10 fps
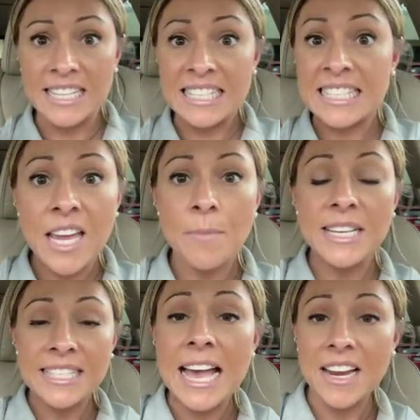and it's the
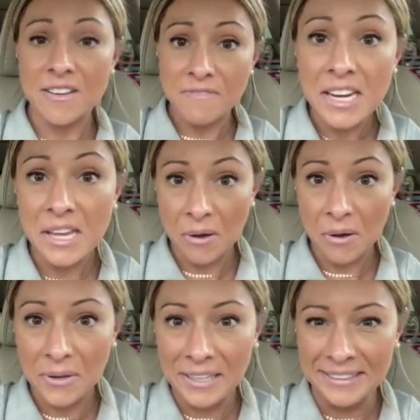same exact
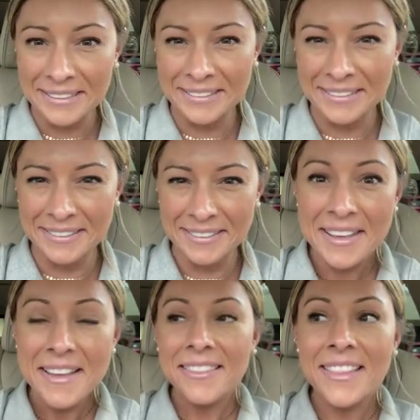video.
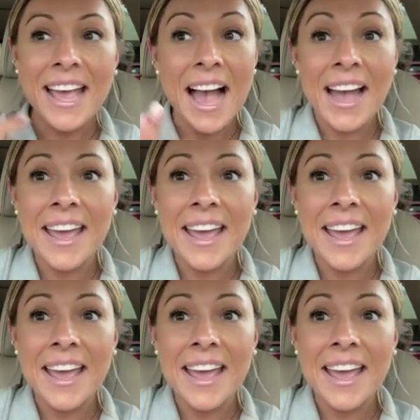Like,